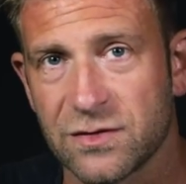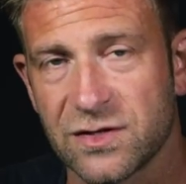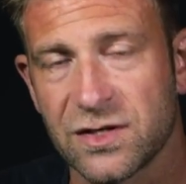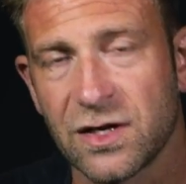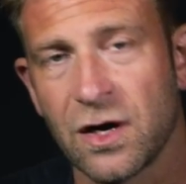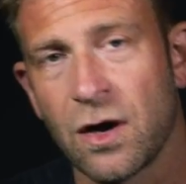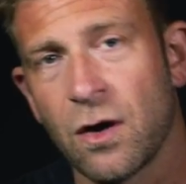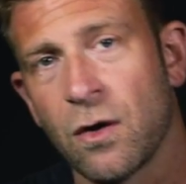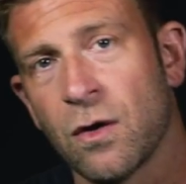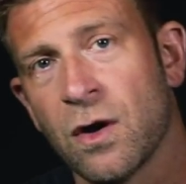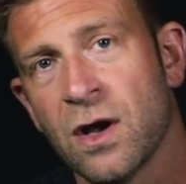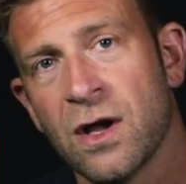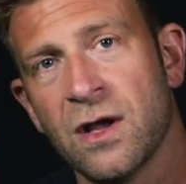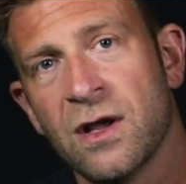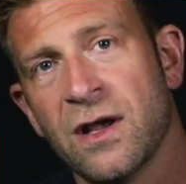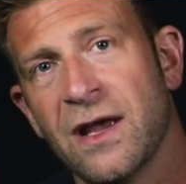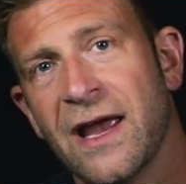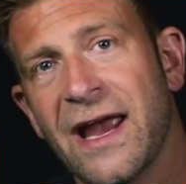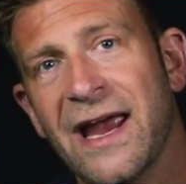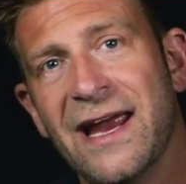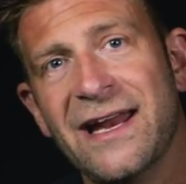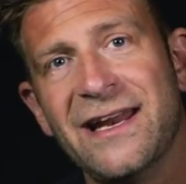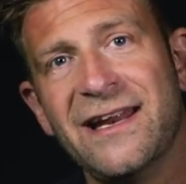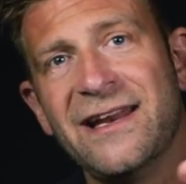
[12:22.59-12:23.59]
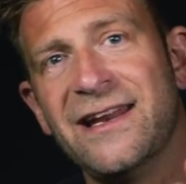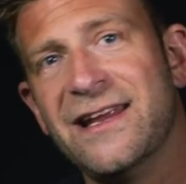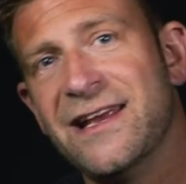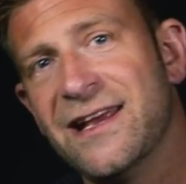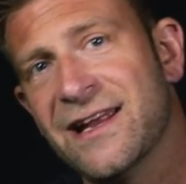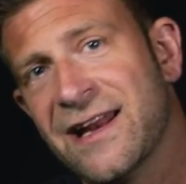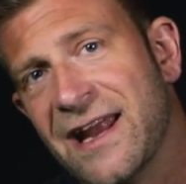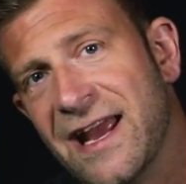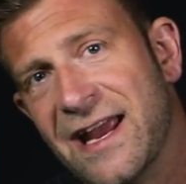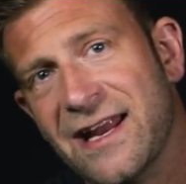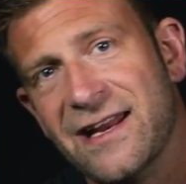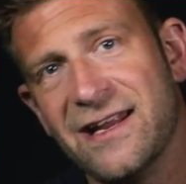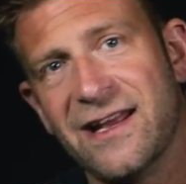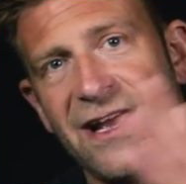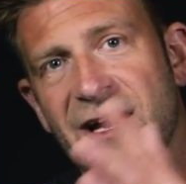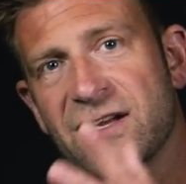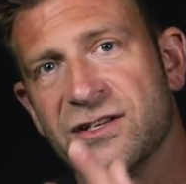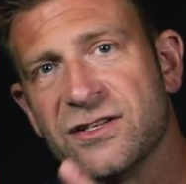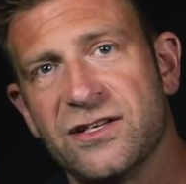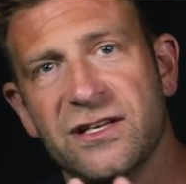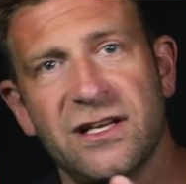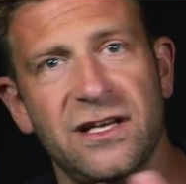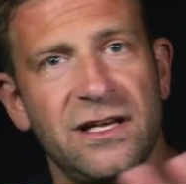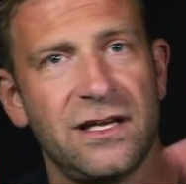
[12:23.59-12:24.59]
So A D D and A D
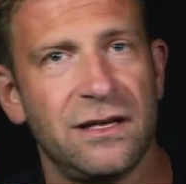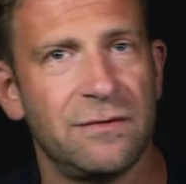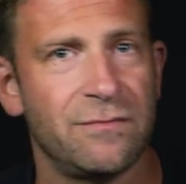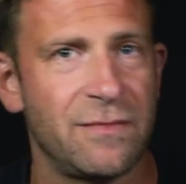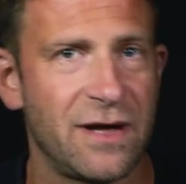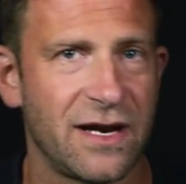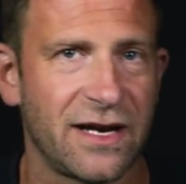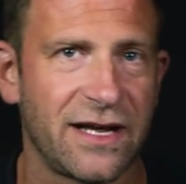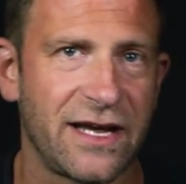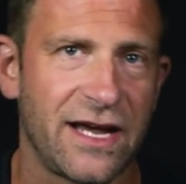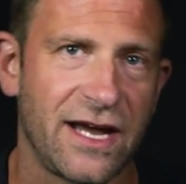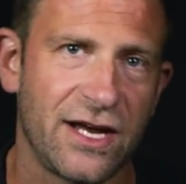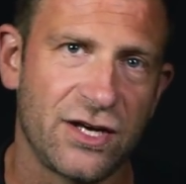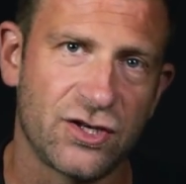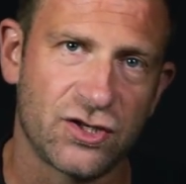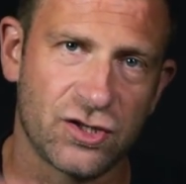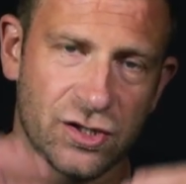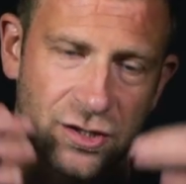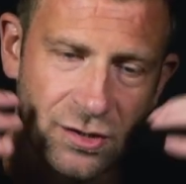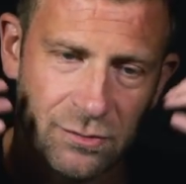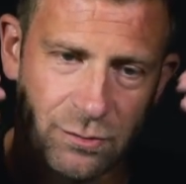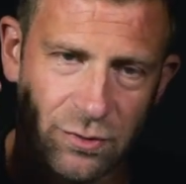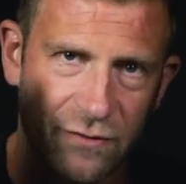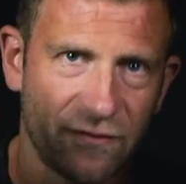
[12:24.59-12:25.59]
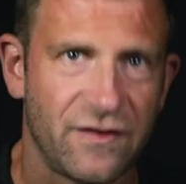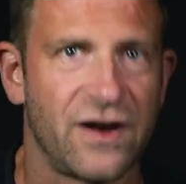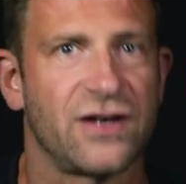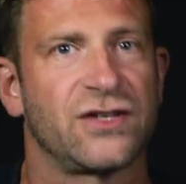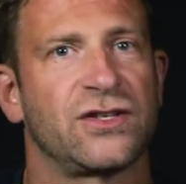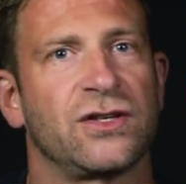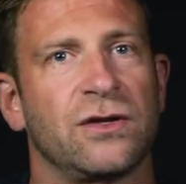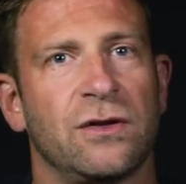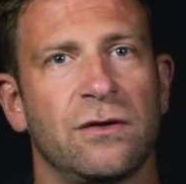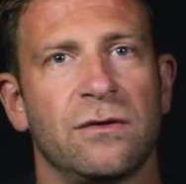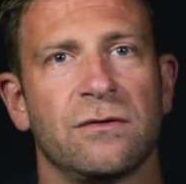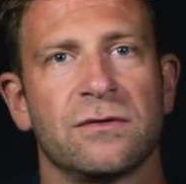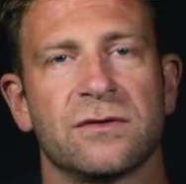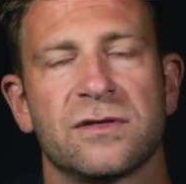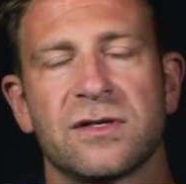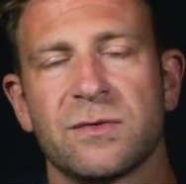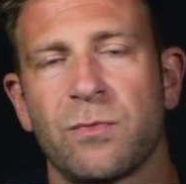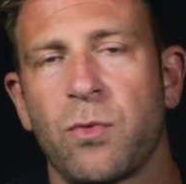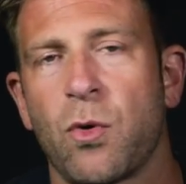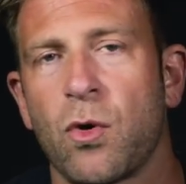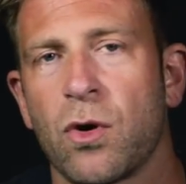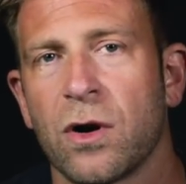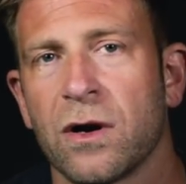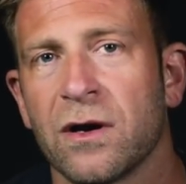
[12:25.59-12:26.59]
H D, medication, professional
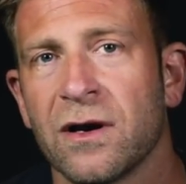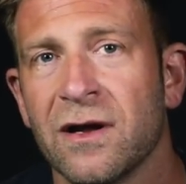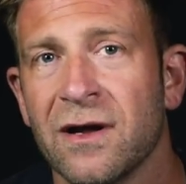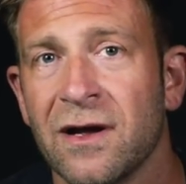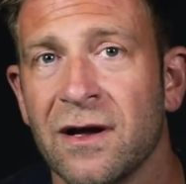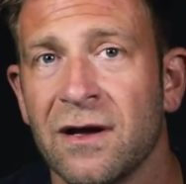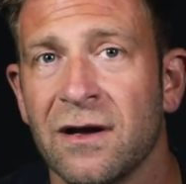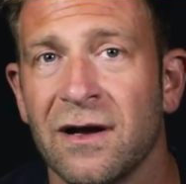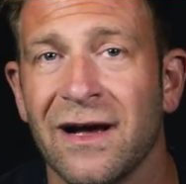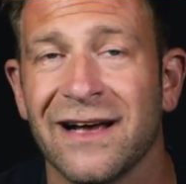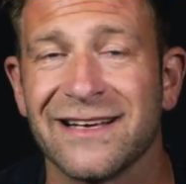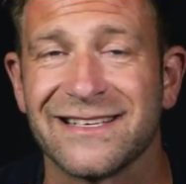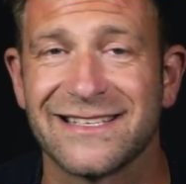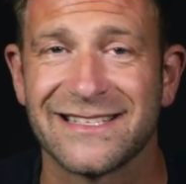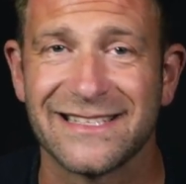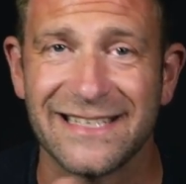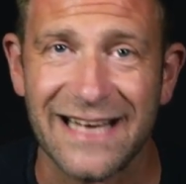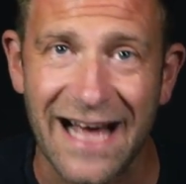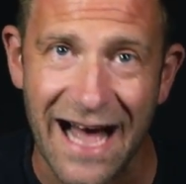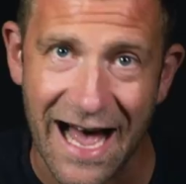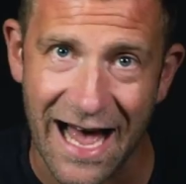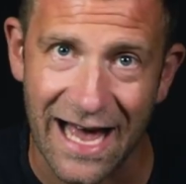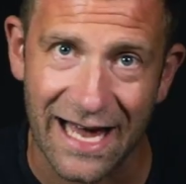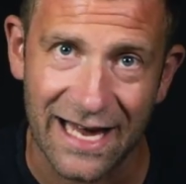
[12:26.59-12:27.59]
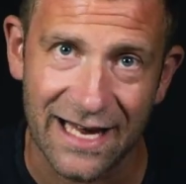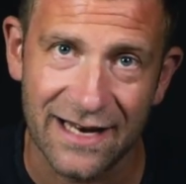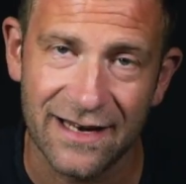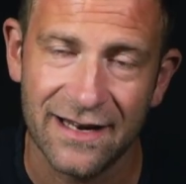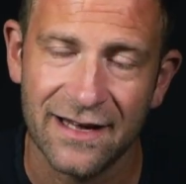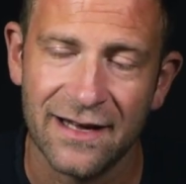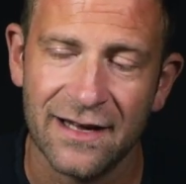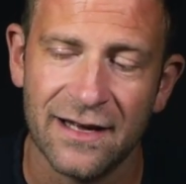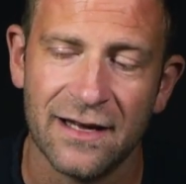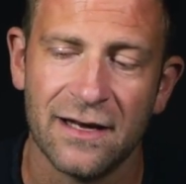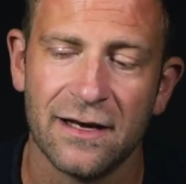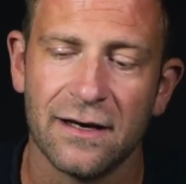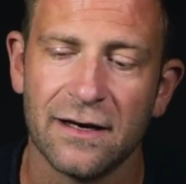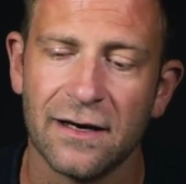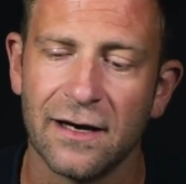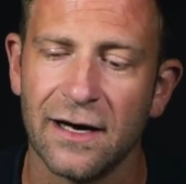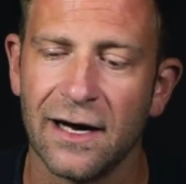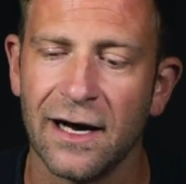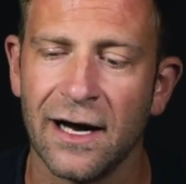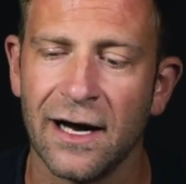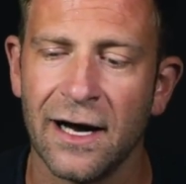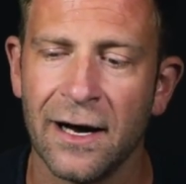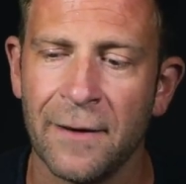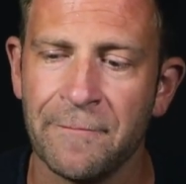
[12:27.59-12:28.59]
support aside,
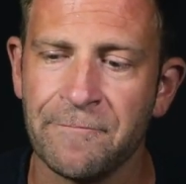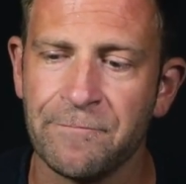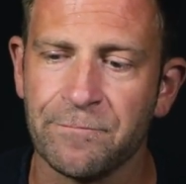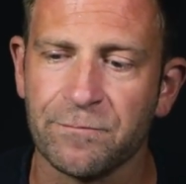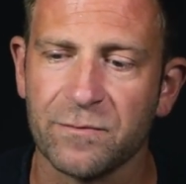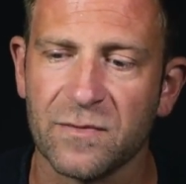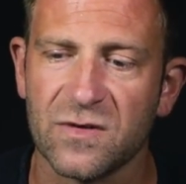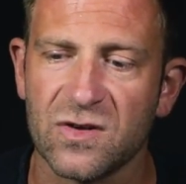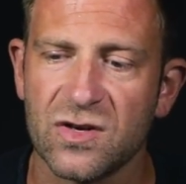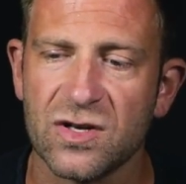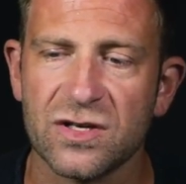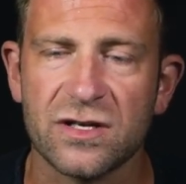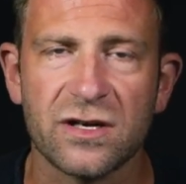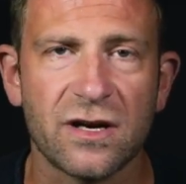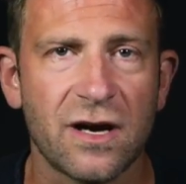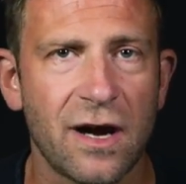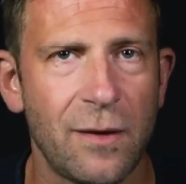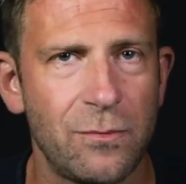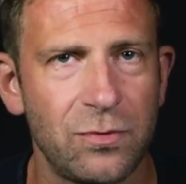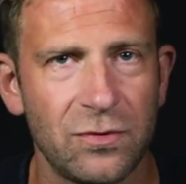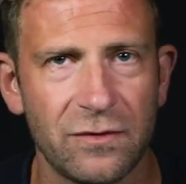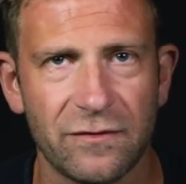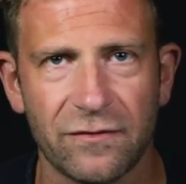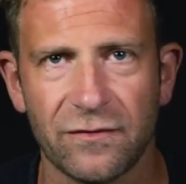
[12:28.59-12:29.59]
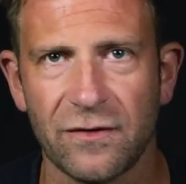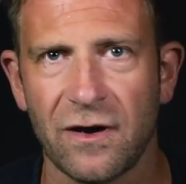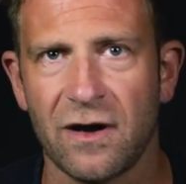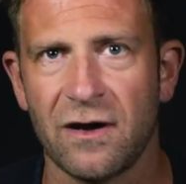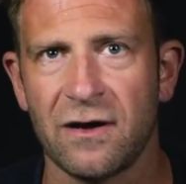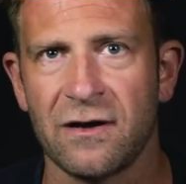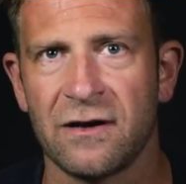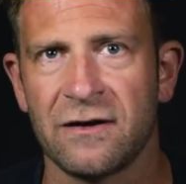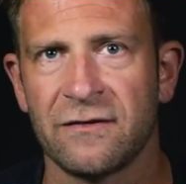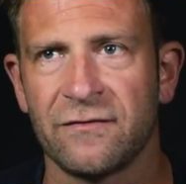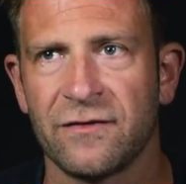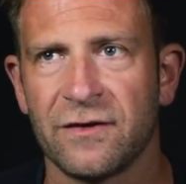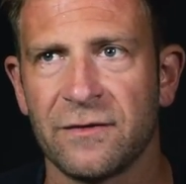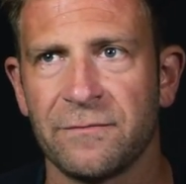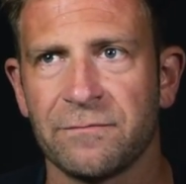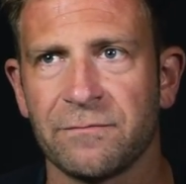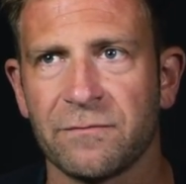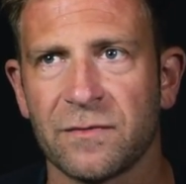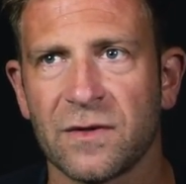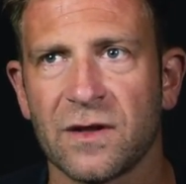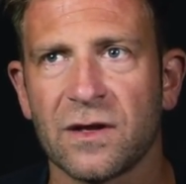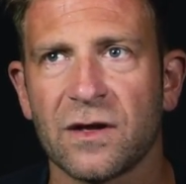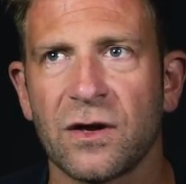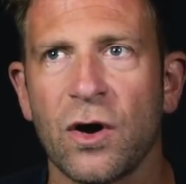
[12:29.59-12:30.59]
um, just a couple of, of
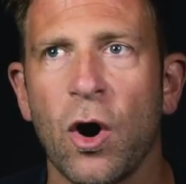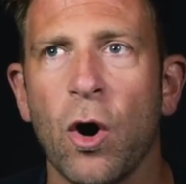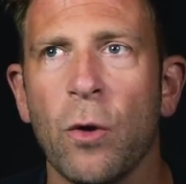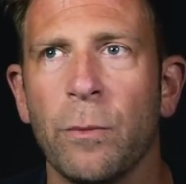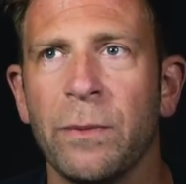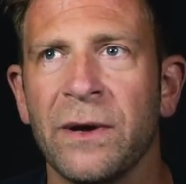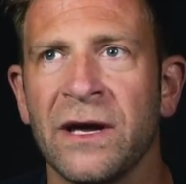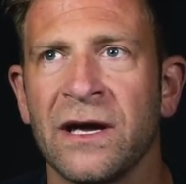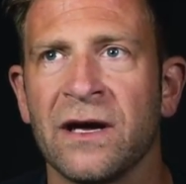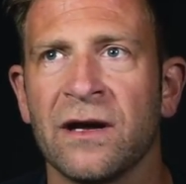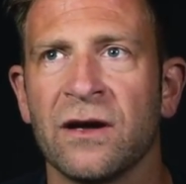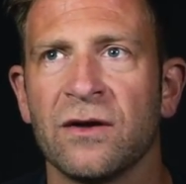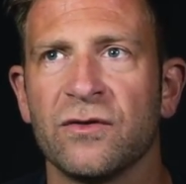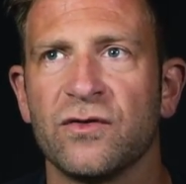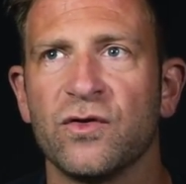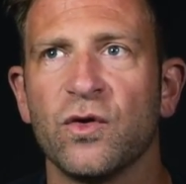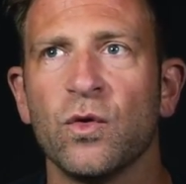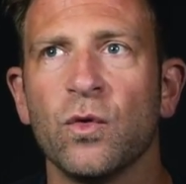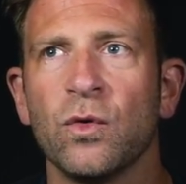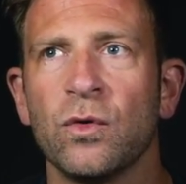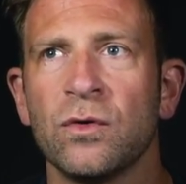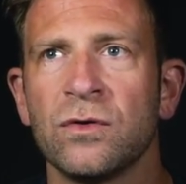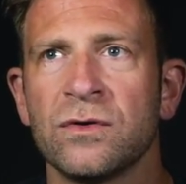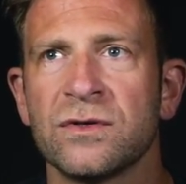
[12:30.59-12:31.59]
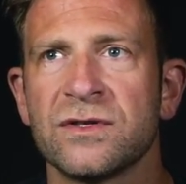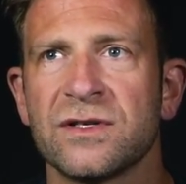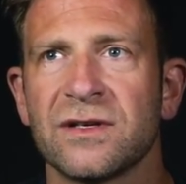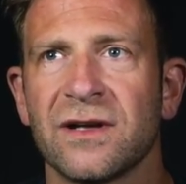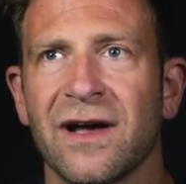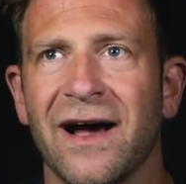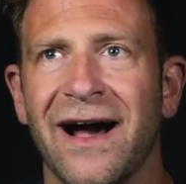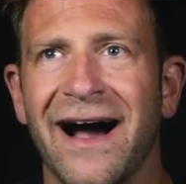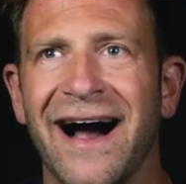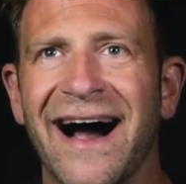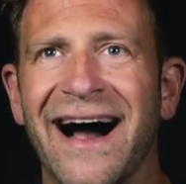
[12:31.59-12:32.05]
coping tools.